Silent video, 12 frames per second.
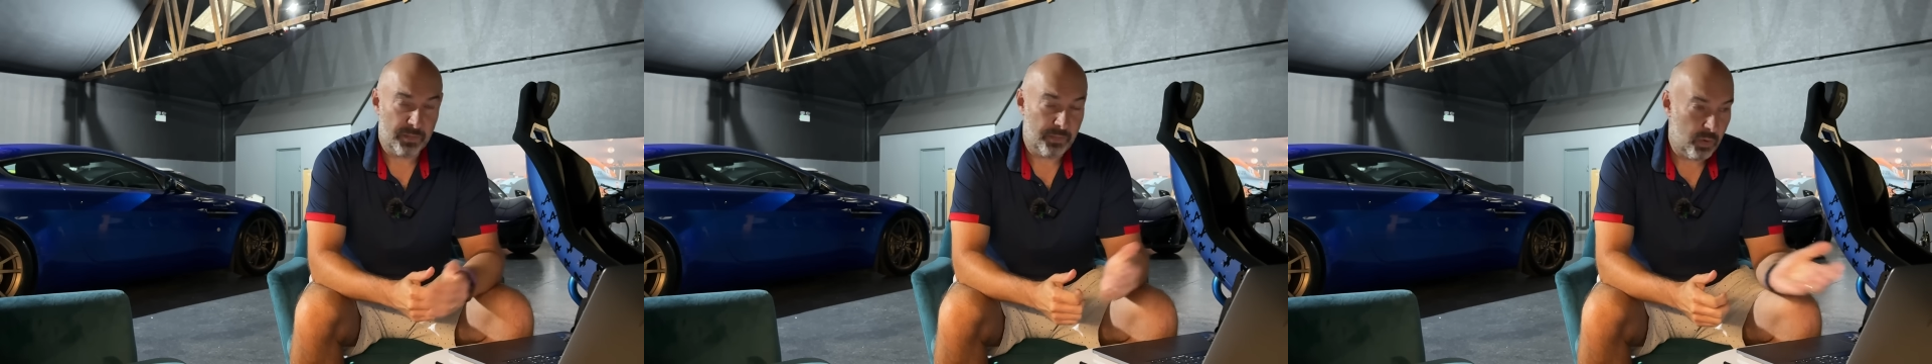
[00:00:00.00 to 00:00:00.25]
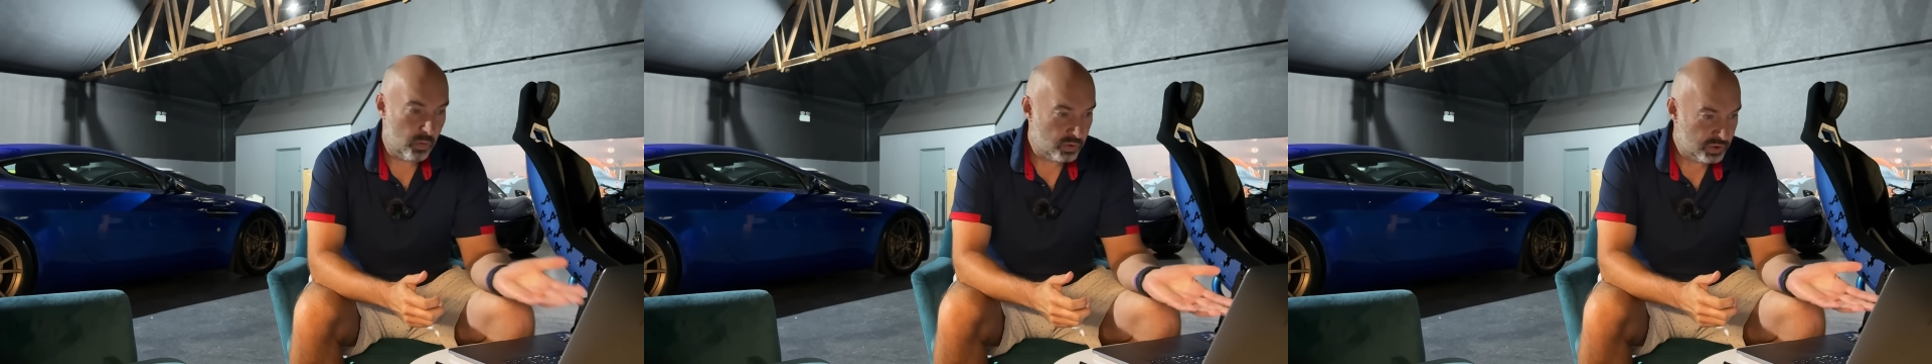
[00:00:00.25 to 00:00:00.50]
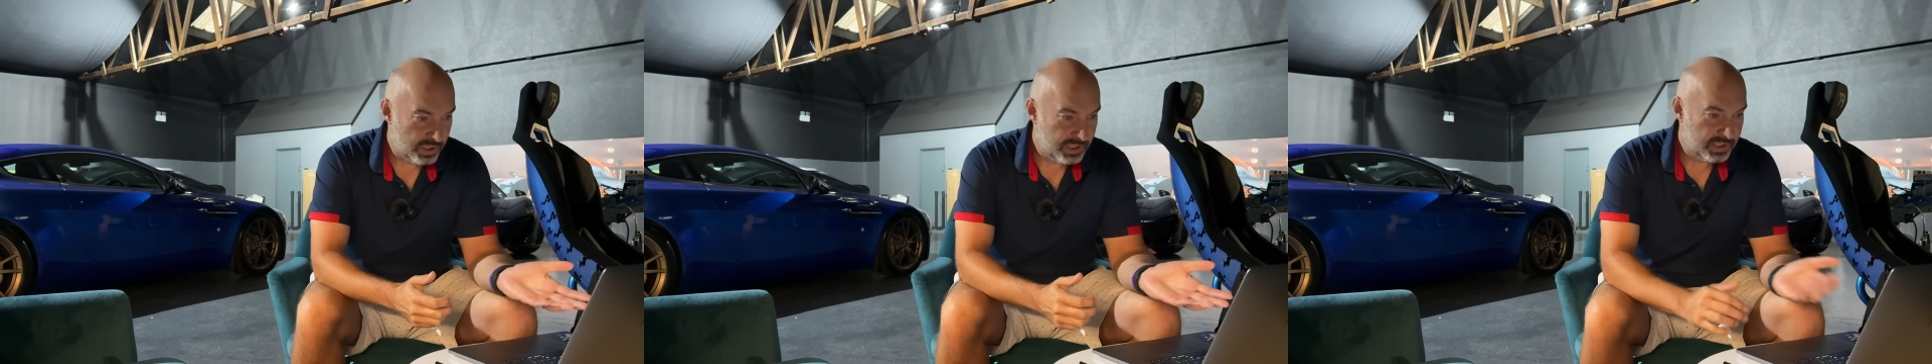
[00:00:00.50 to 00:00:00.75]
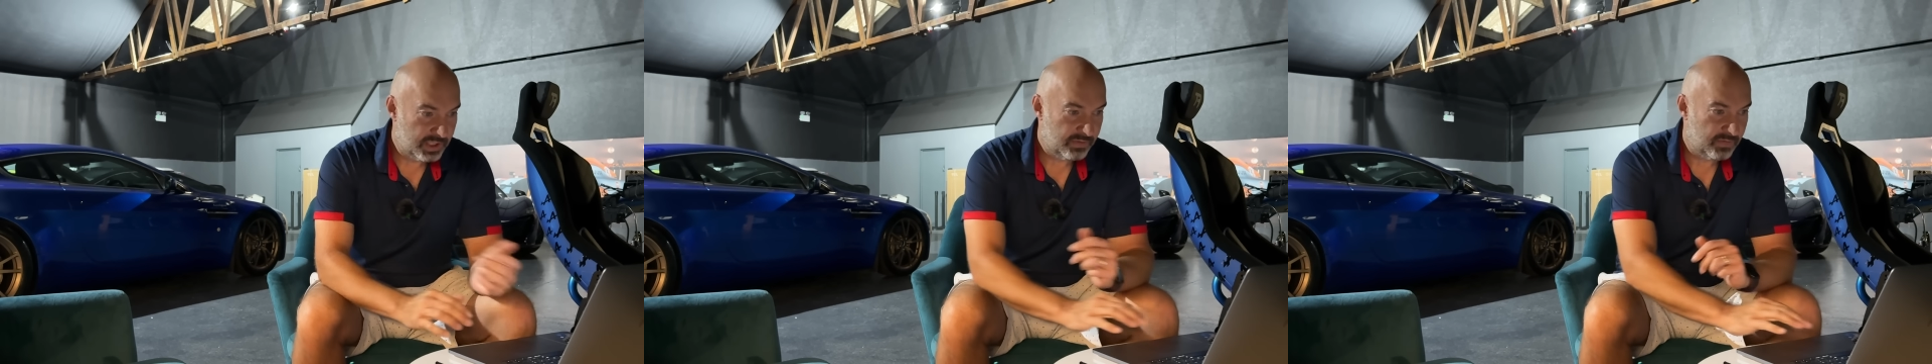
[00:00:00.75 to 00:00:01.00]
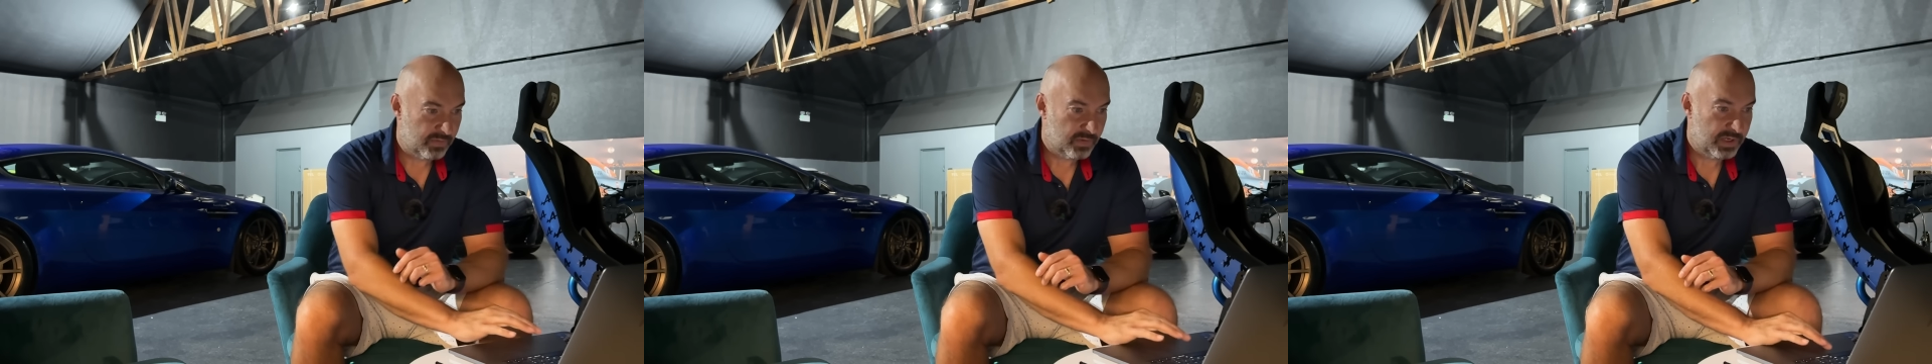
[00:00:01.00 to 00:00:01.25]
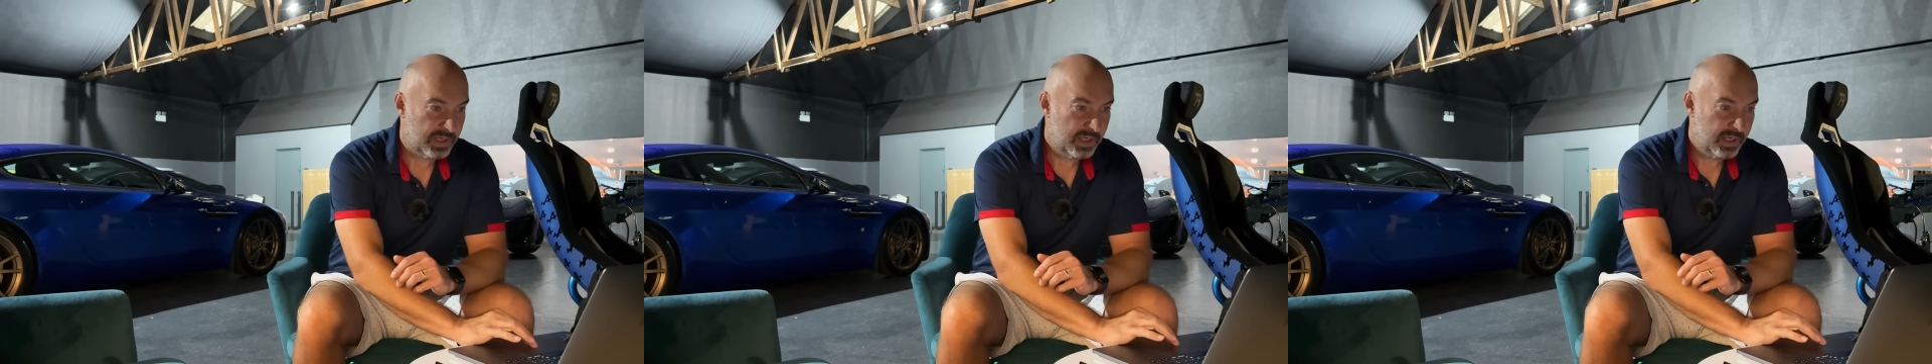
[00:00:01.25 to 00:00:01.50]
A Porsche
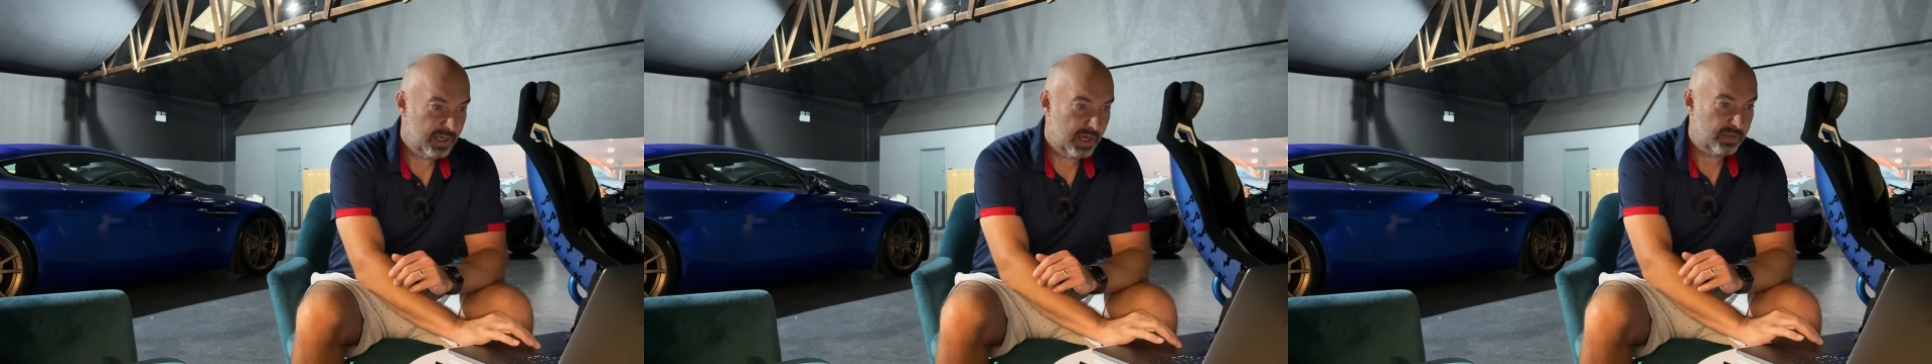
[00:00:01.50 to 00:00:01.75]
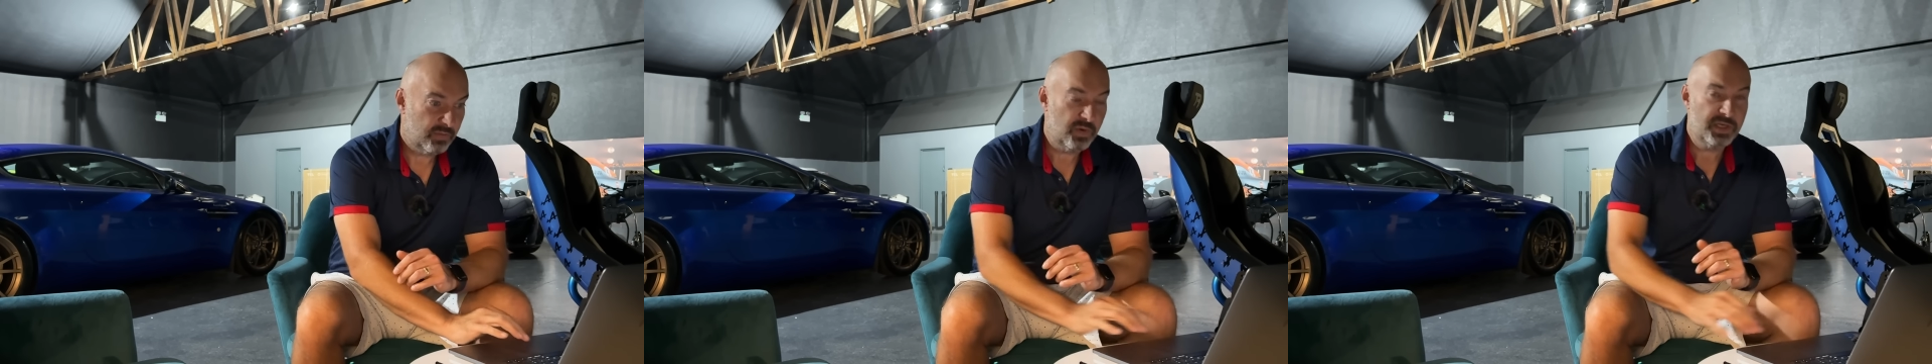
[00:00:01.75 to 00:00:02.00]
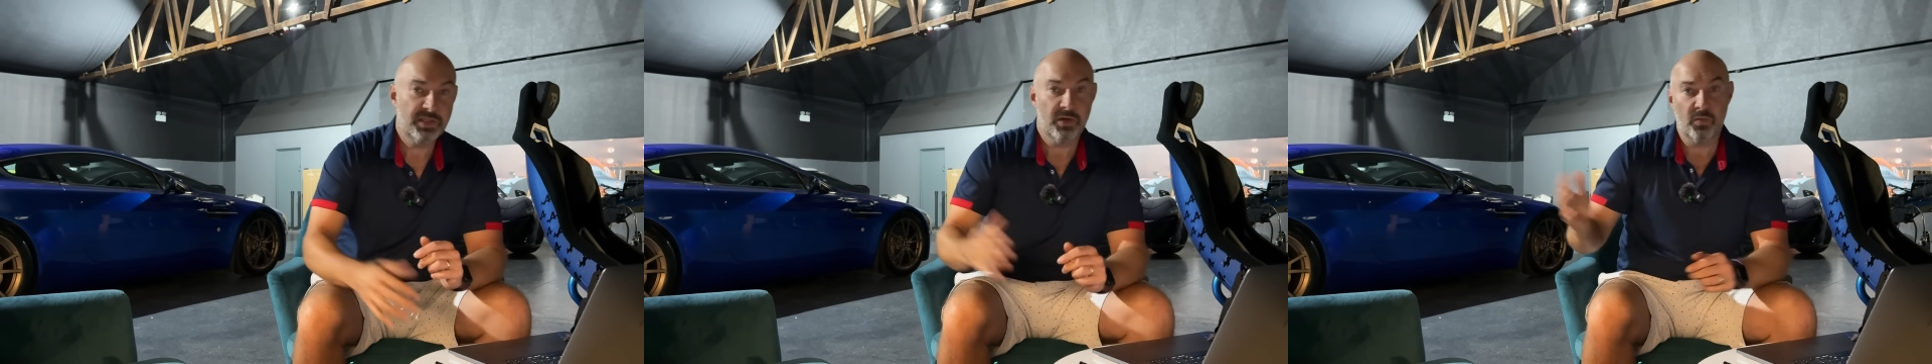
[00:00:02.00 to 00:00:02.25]
GT3, and the reason